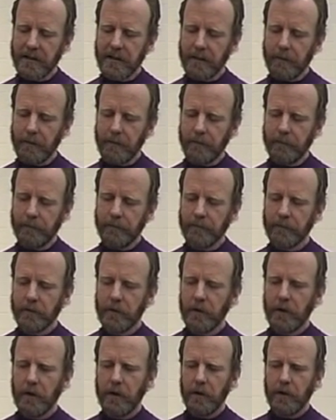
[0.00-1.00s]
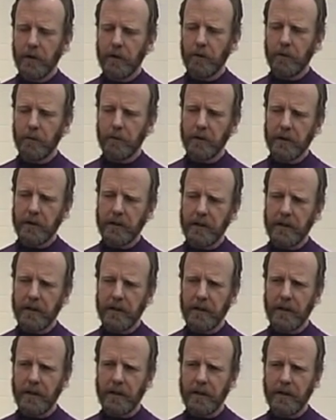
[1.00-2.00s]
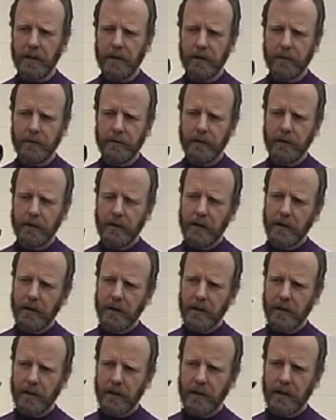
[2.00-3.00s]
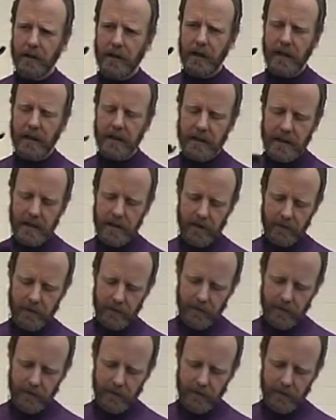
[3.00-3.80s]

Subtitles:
tip, you'll put the concave